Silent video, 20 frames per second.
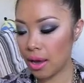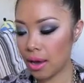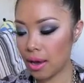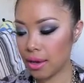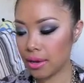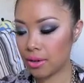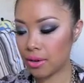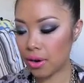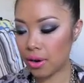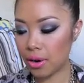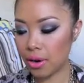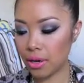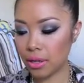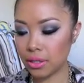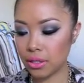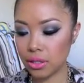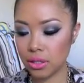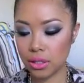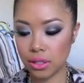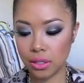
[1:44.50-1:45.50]
I
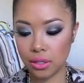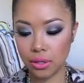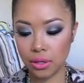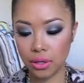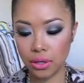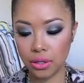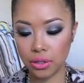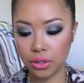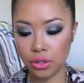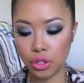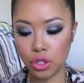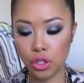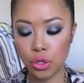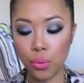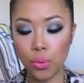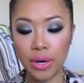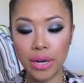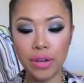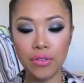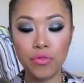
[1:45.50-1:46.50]
got
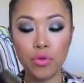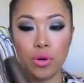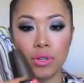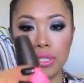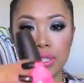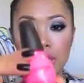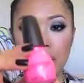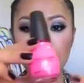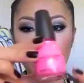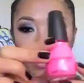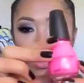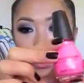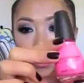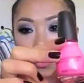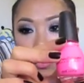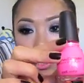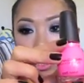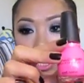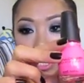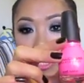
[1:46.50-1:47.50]
24/7,
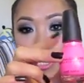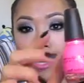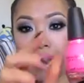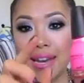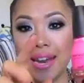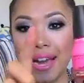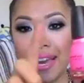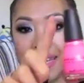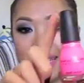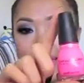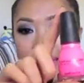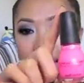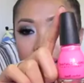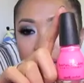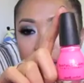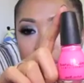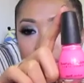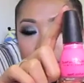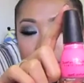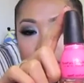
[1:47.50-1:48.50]
which is a nice
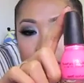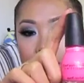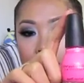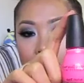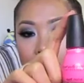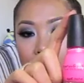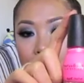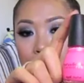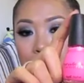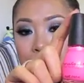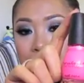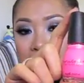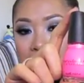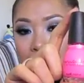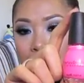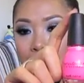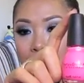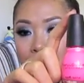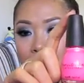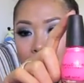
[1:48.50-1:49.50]
kind of neon
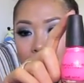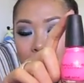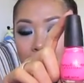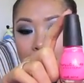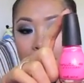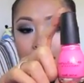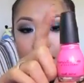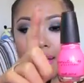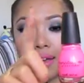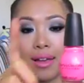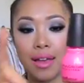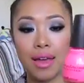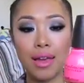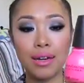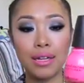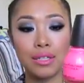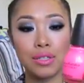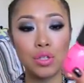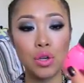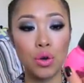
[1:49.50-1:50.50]
pink,
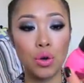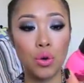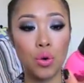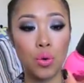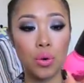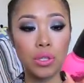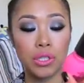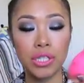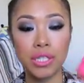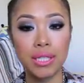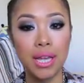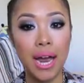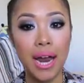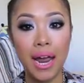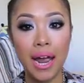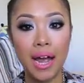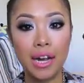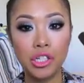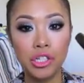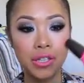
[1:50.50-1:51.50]
and it's gorgeous. I
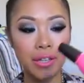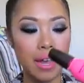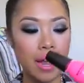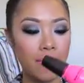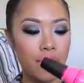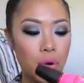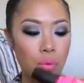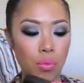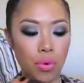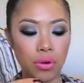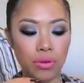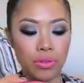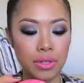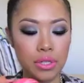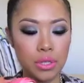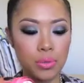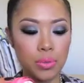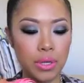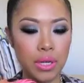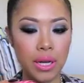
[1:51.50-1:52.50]
actually haven't worn
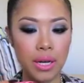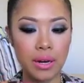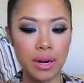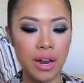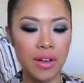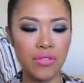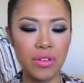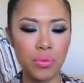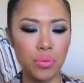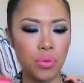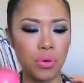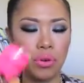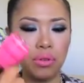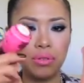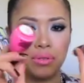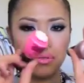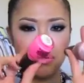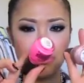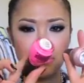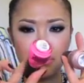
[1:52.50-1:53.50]
this one yet. I haven't
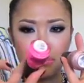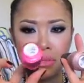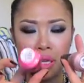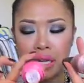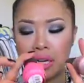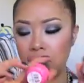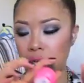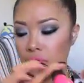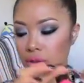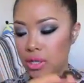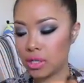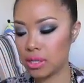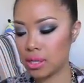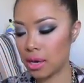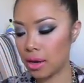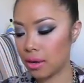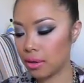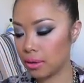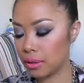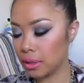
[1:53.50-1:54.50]
worn any of these
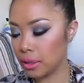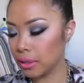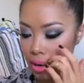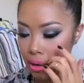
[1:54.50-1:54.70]
yet.